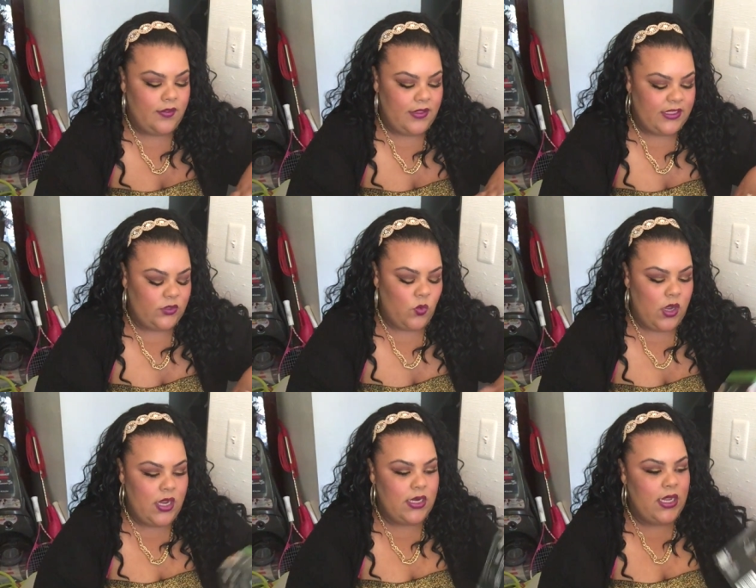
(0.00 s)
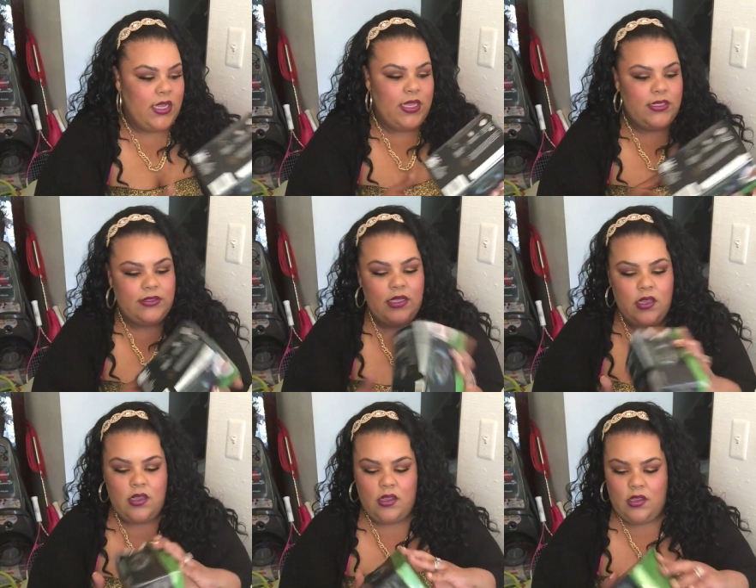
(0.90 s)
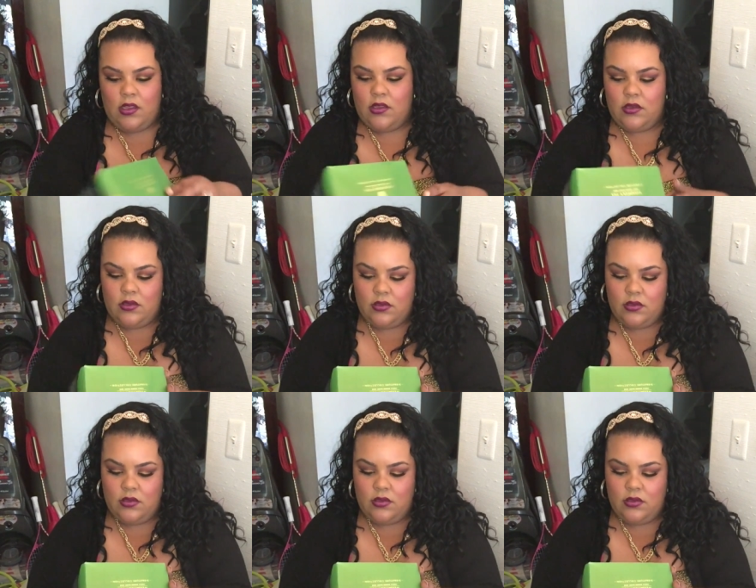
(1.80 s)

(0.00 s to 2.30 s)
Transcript: This one is the